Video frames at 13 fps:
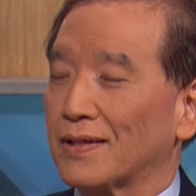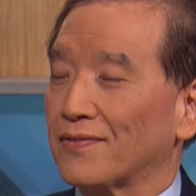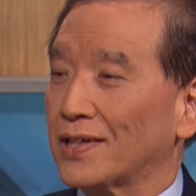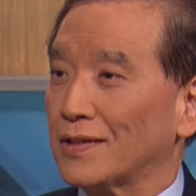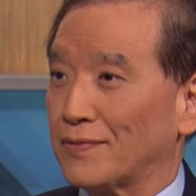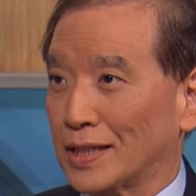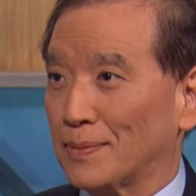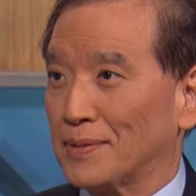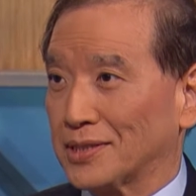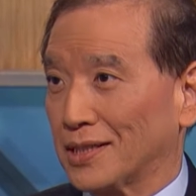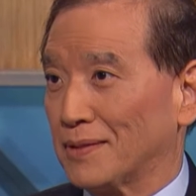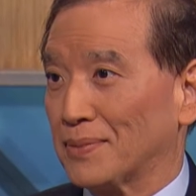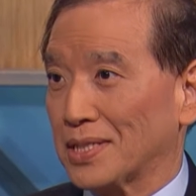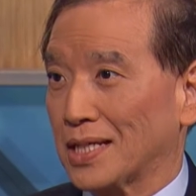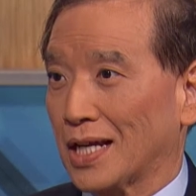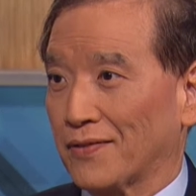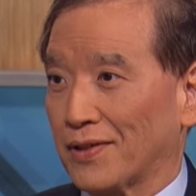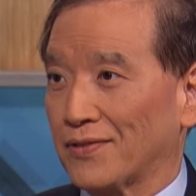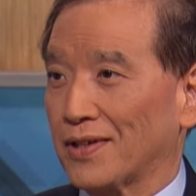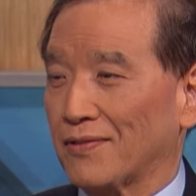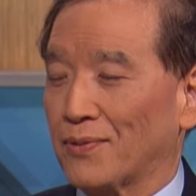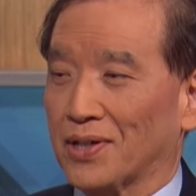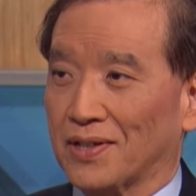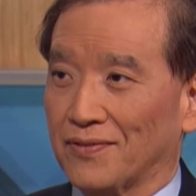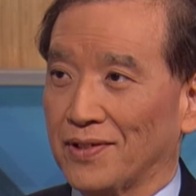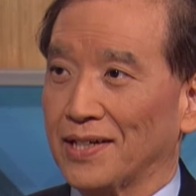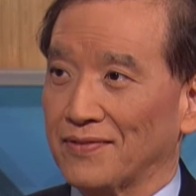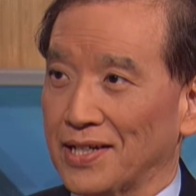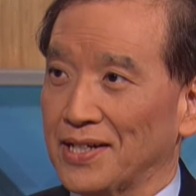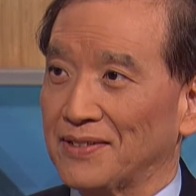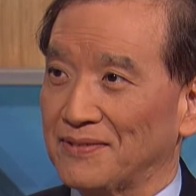very available to almost every walk of life now.